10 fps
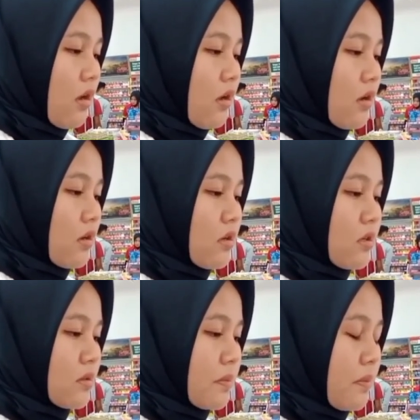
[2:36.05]
Well,
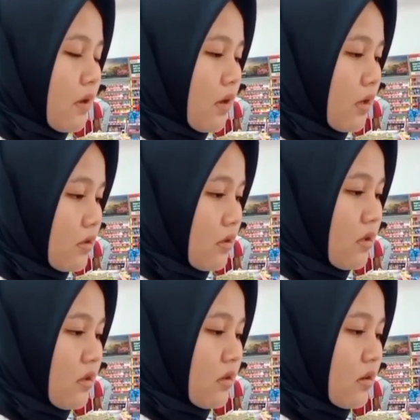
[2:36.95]
we
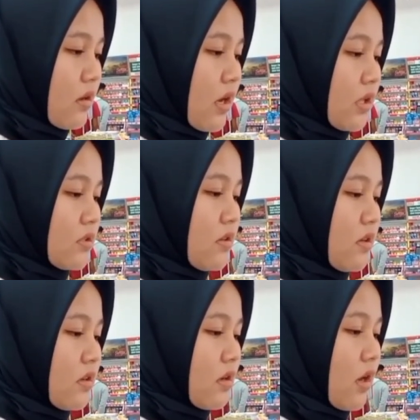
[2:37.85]
did and drink a
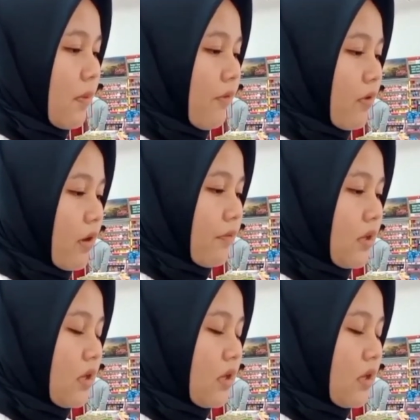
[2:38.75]
cup of coffee,